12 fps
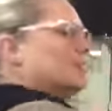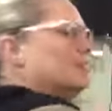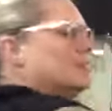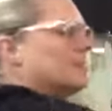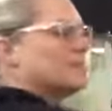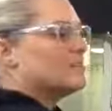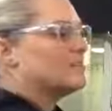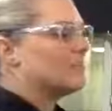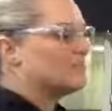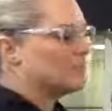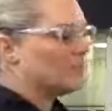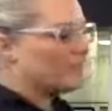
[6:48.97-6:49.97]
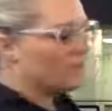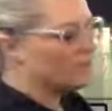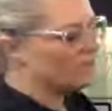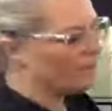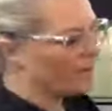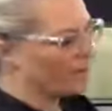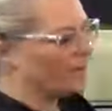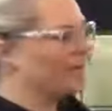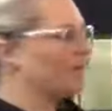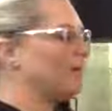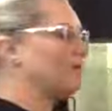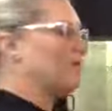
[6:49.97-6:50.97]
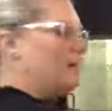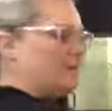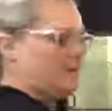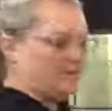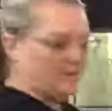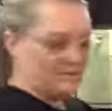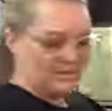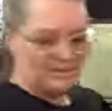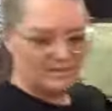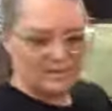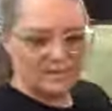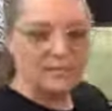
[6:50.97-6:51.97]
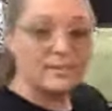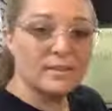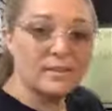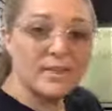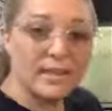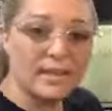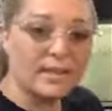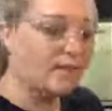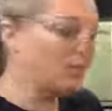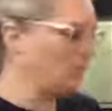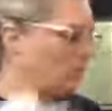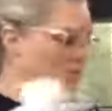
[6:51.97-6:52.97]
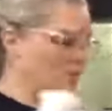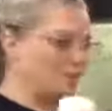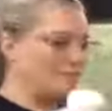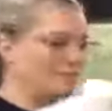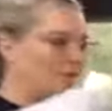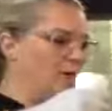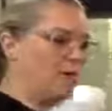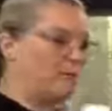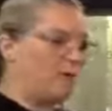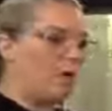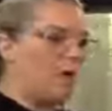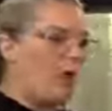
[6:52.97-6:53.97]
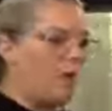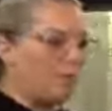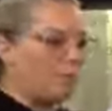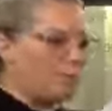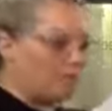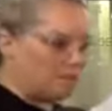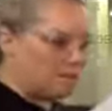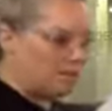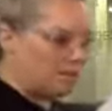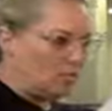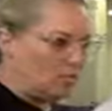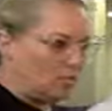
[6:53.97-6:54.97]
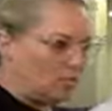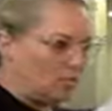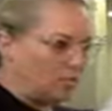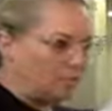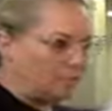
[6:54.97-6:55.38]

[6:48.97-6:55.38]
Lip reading: So there you have the second coat on the front. So I will be doing